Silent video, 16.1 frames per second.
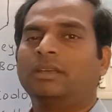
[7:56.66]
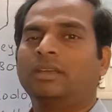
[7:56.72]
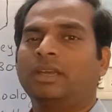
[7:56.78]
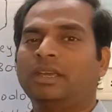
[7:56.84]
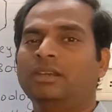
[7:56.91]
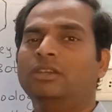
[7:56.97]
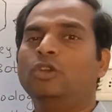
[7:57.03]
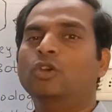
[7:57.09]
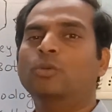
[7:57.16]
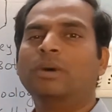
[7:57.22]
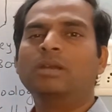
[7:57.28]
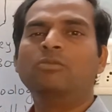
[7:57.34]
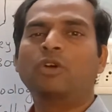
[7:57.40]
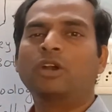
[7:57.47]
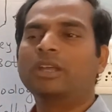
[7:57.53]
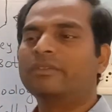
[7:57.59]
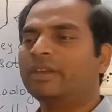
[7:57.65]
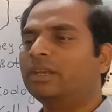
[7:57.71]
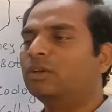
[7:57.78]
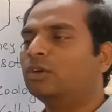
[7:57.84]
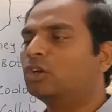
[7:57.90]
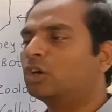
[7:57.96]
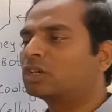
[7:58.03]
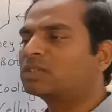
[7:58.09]
In human body, when
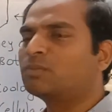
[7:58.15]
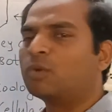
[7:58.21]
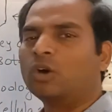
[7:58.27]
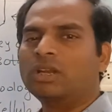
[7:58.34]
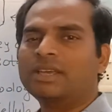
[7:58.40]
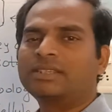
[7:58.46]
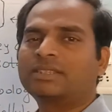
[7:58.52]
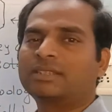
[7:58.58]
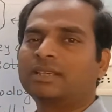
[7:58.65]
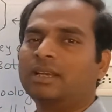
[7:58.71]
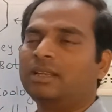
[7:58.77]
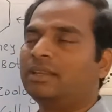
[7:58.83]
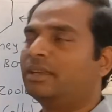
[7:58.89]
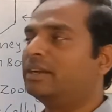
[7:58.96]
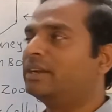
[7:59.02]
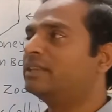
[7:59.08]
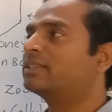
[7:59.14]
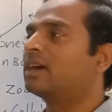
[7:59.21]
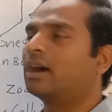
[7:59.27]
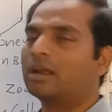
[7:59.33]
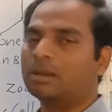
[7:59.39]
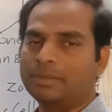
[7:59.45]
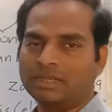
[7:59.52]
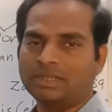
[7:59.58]
you talk smallest cell, then it is
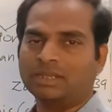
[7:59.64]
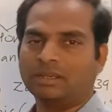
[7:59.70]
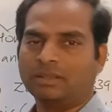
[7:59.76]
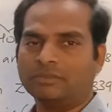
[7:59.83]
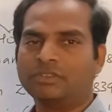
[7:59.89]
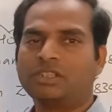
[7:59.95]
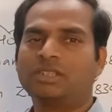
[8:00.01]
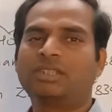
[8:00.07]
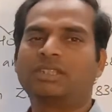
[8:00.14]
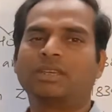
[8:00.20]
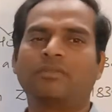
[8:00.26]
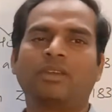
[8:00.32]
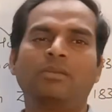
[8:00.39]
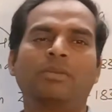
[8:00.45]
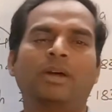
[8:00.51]
RBC, which is 7